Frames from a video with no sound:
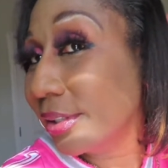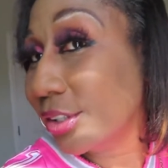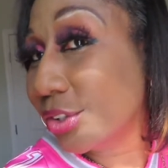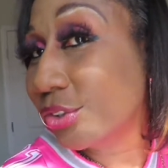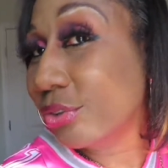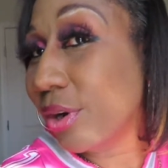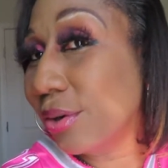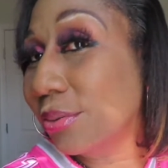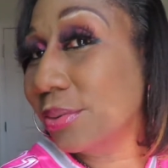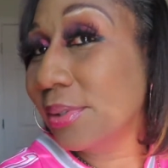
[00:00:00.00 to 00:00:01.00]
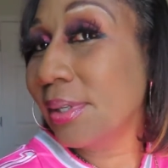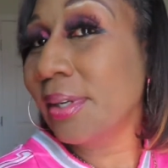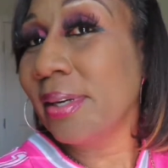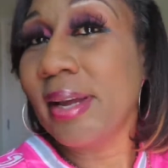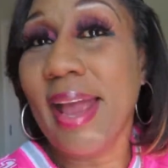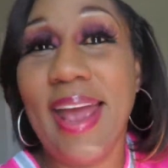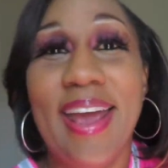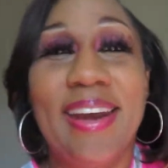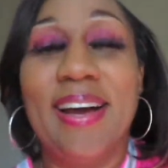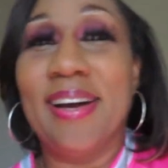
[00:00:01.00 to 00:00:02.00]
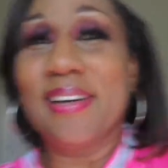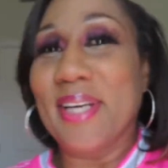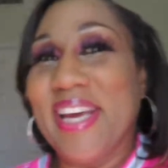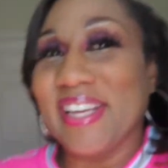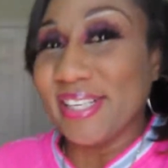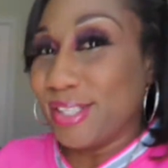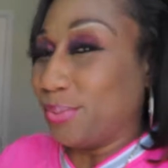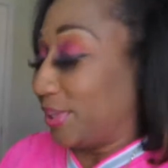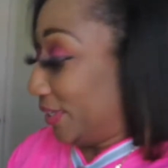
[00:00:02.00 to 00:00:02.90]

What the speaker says: strong. And it is what